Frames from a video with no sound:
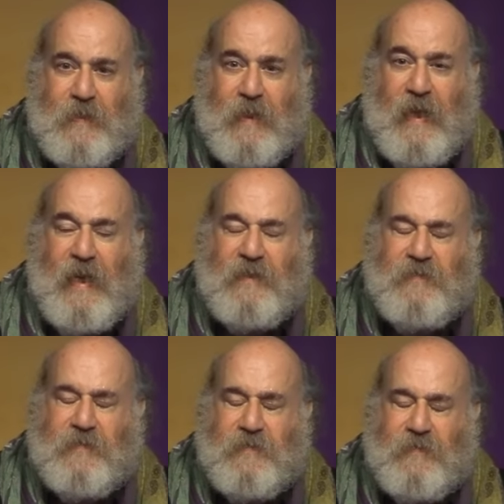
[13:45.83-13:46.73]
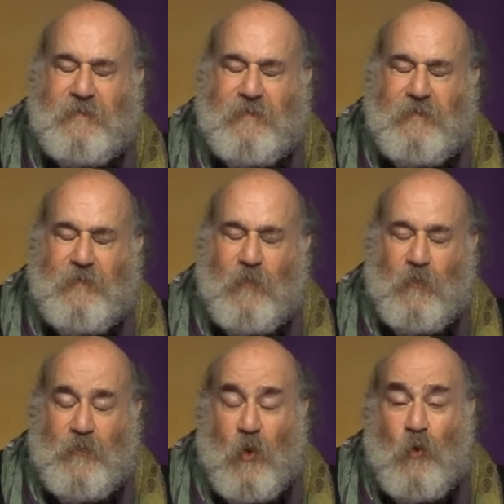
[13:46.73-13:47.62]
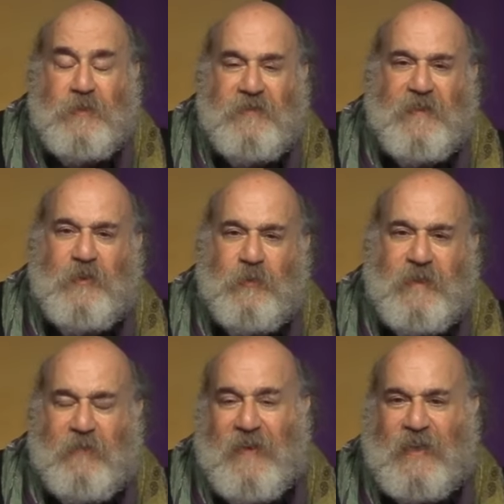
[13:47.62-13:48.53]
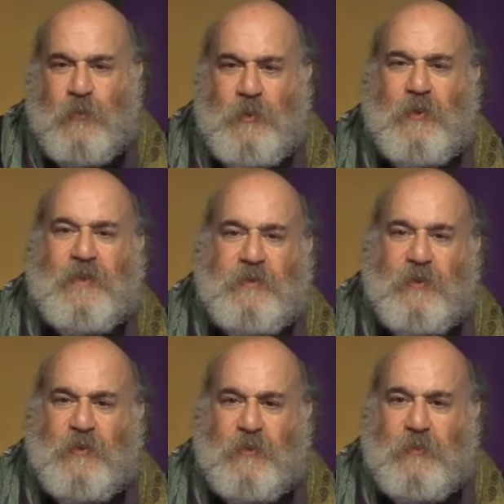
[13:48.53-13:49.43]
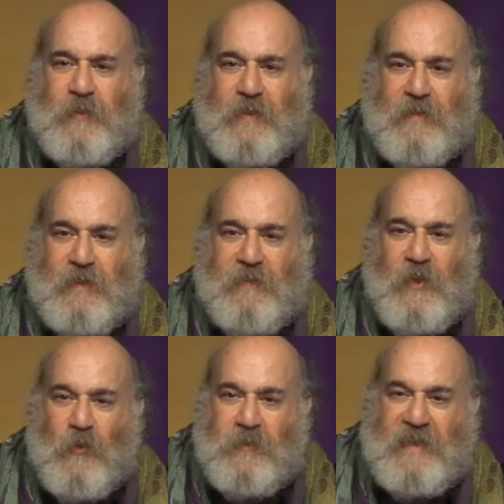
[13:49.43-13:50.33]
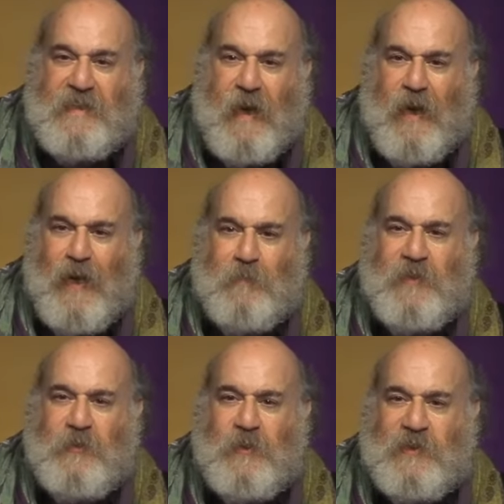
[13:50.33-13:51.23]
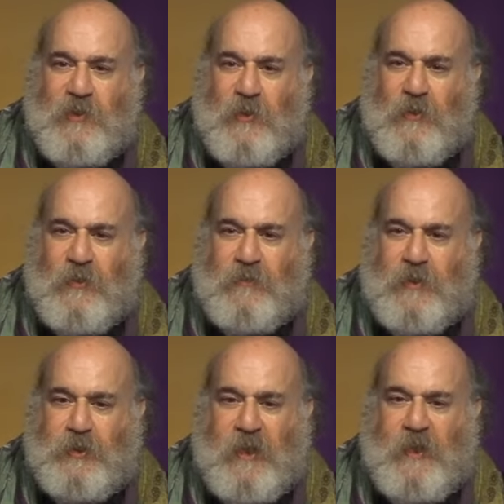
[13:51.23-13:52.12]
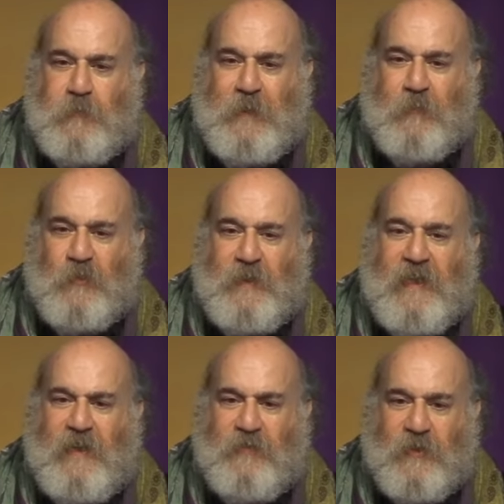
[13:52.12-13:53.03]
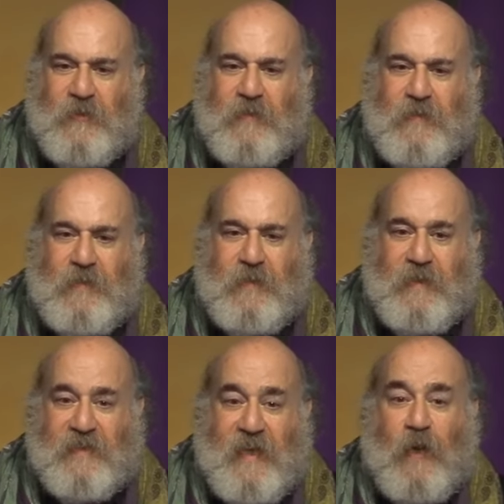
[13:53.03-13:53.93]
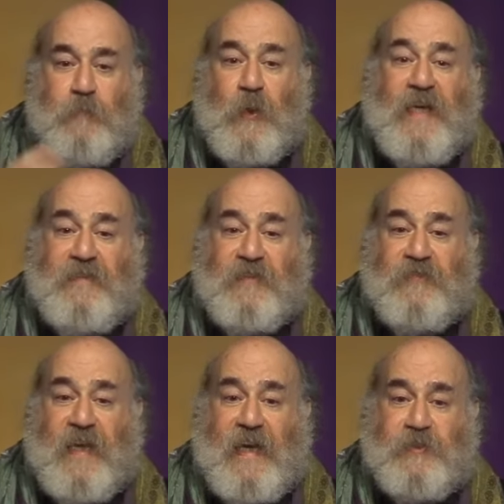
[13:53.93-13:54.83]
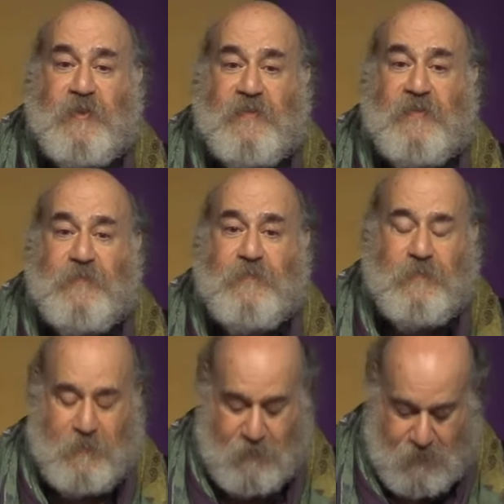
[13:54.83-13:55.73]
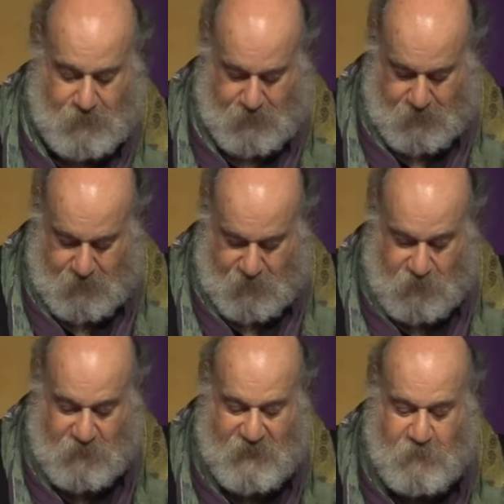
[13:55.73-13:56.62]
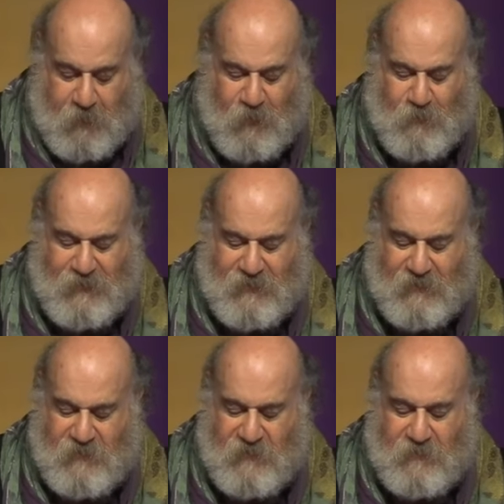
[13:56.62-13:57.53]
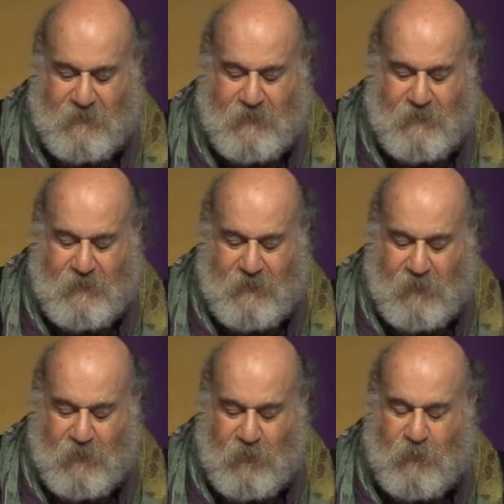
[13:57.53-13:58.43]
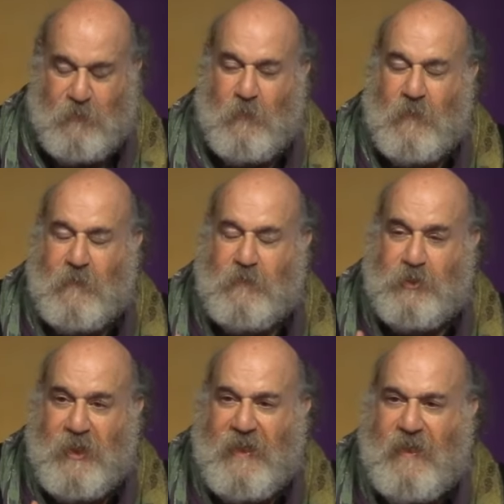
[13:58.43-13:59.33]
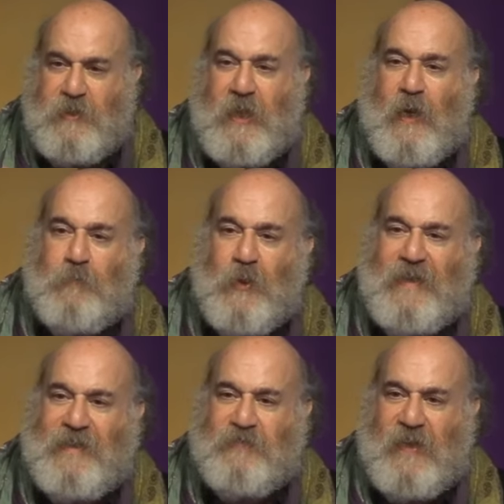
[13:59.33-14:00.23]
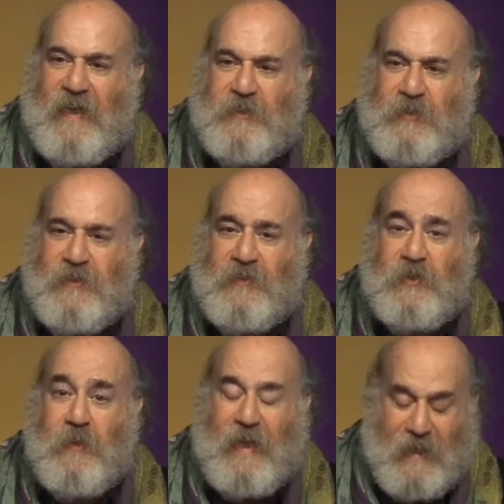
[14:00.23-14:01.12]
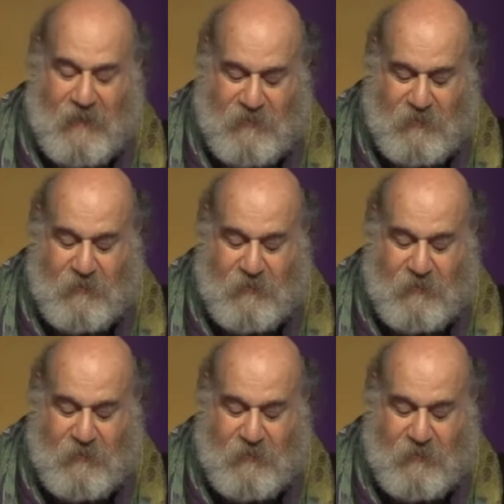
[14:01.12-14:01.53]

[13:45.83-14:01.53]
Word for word: And the only thing you, if that's what you're going to do, then the only knob that you can turn to change people's behavior is how bright the flash is. So the experiment is you change how bright the flash is and you ask,